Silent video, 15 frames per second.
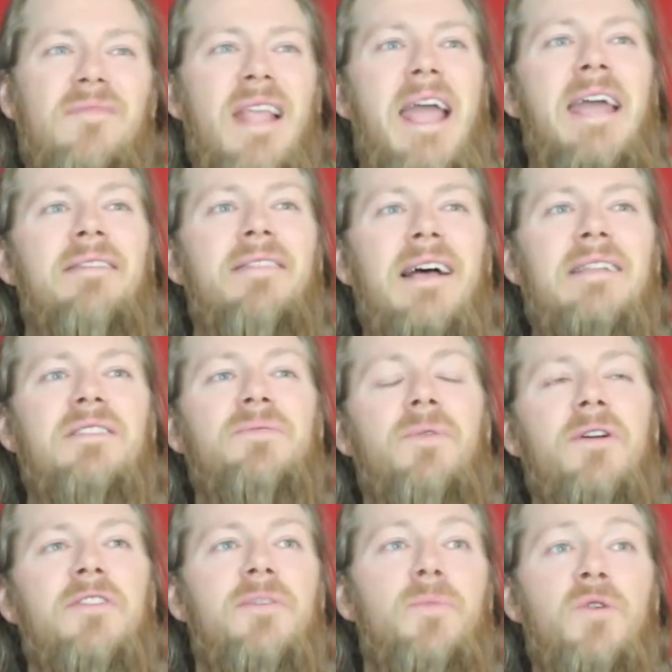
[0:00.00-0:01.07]
and that's
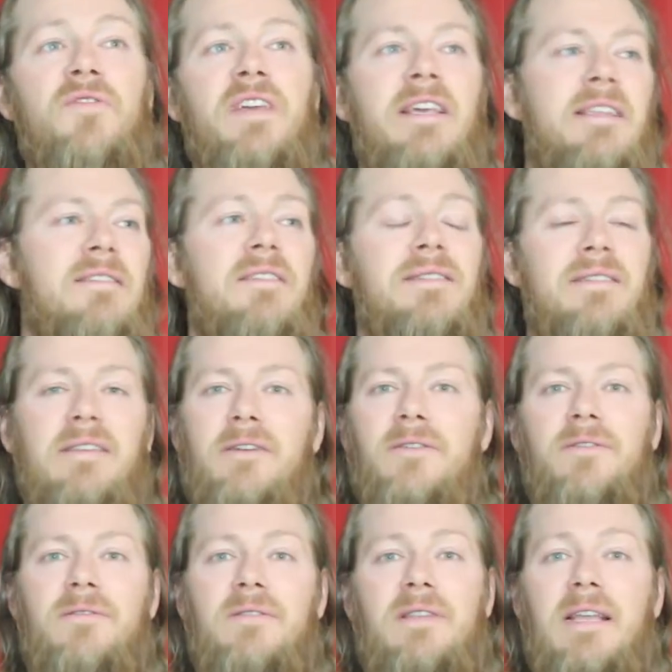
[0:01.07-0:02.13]
where the movie
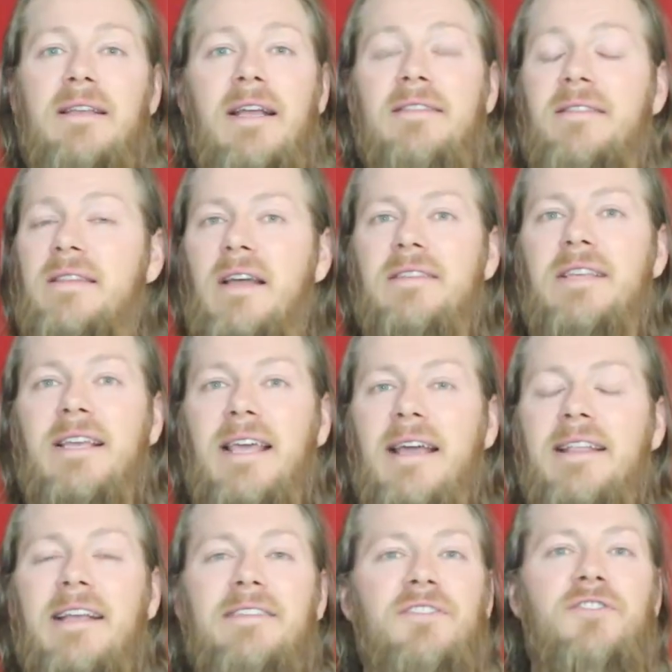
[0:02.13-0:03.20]
still, it doesn't
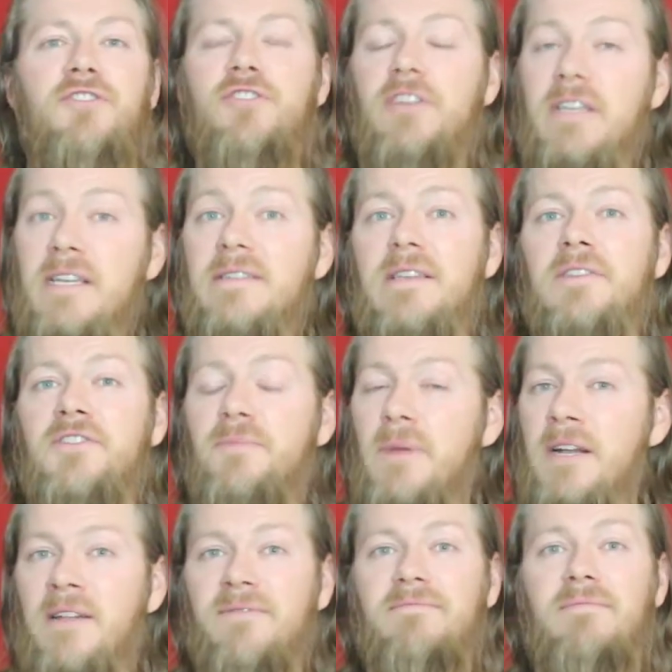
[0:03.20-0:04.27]
get as cheese as you
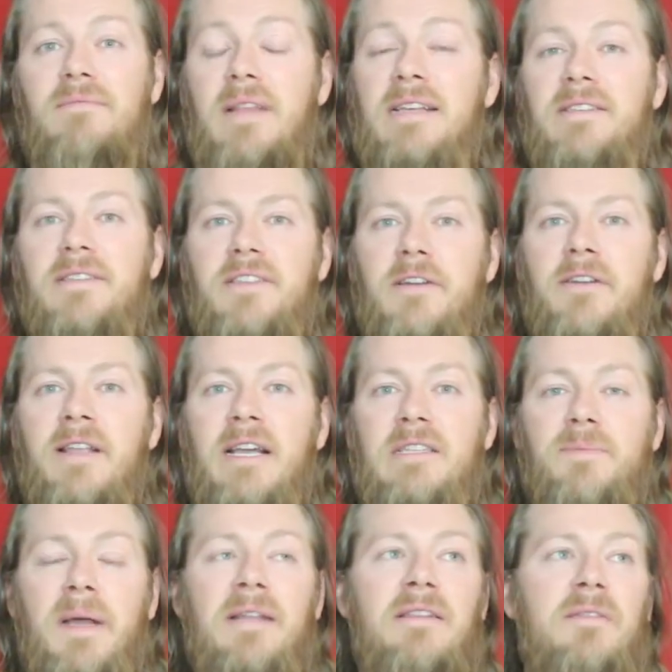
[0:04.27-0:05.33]
might have necessarily
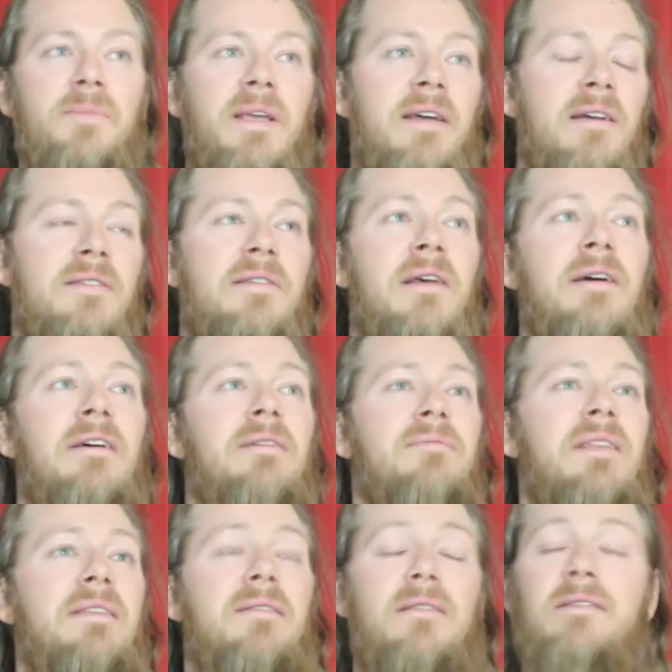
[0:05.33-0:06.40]
expected, because
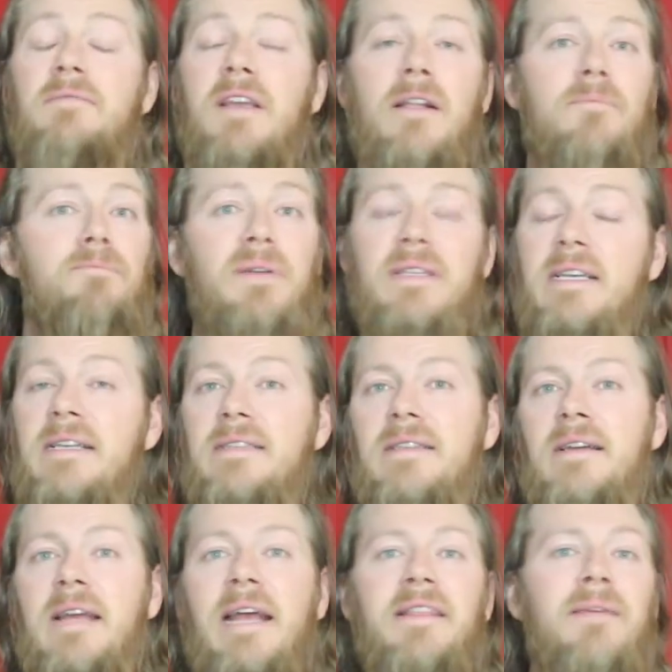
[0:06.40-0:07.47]
you know,
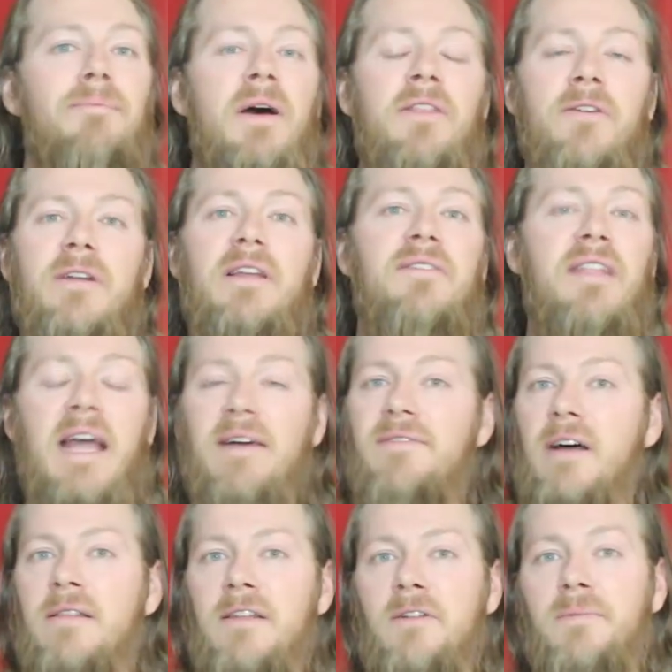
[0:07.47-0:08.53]
Bautista and the mother even
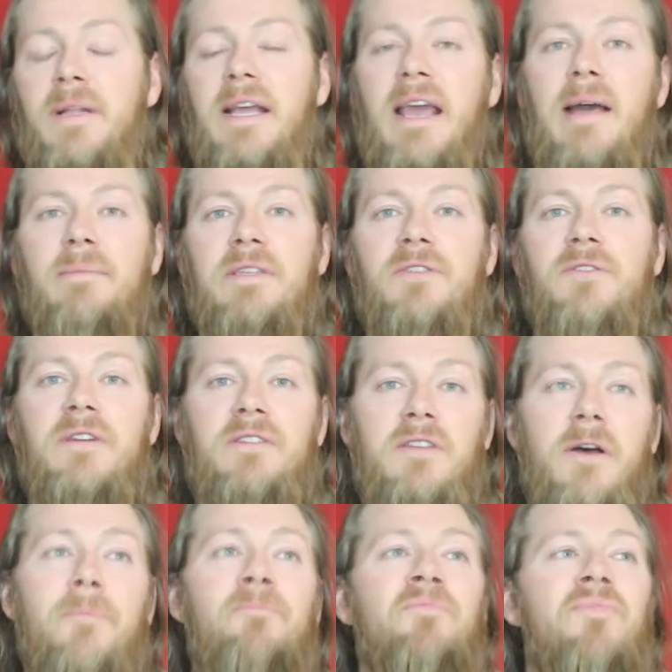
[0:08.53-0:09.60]
have a little bit of chemistry.
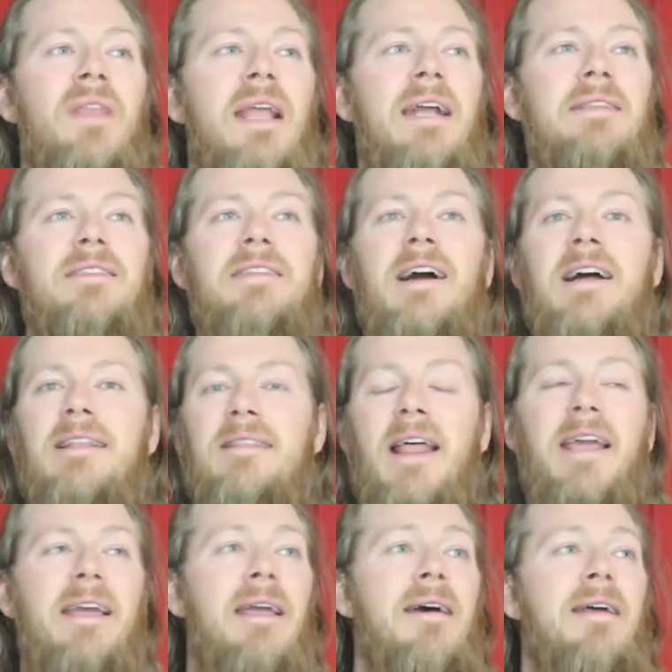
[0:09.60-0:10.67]
So it's not
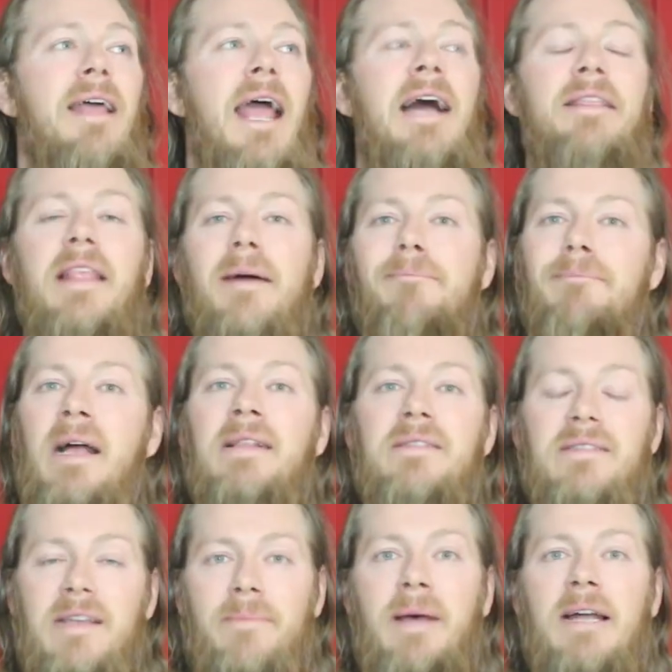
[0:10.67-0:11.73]
like an
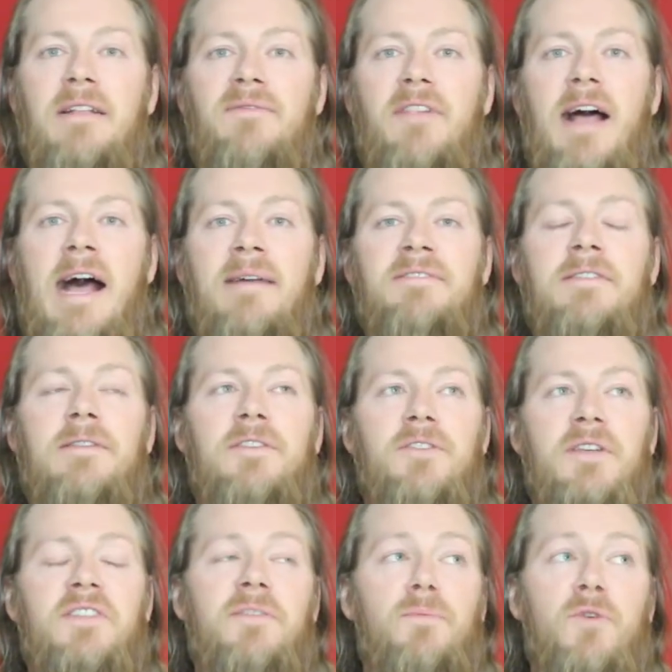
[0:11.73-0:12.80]
immense amount of laughs. It's
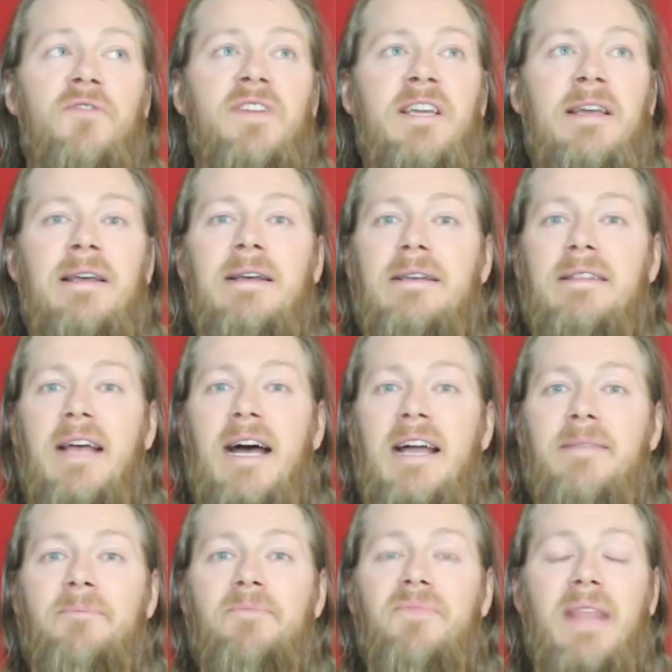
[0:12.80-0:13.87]
just a movie
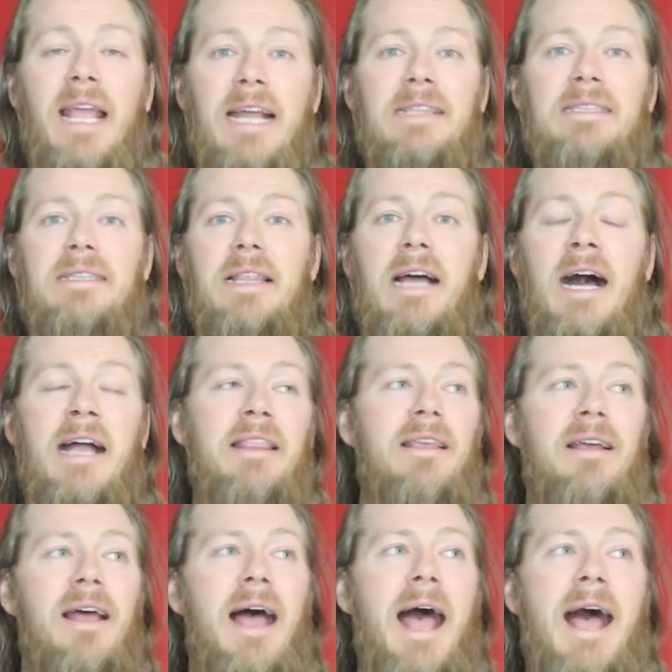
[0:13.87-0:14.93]
that it's not
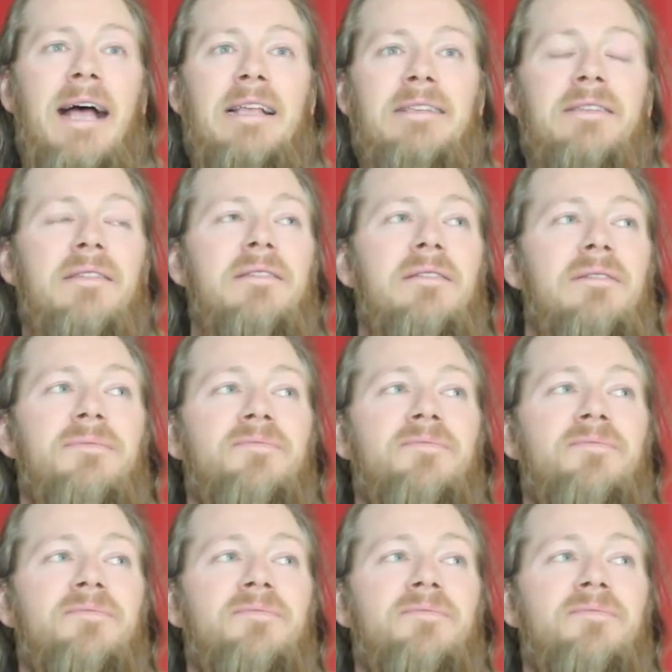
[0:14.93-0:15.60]
as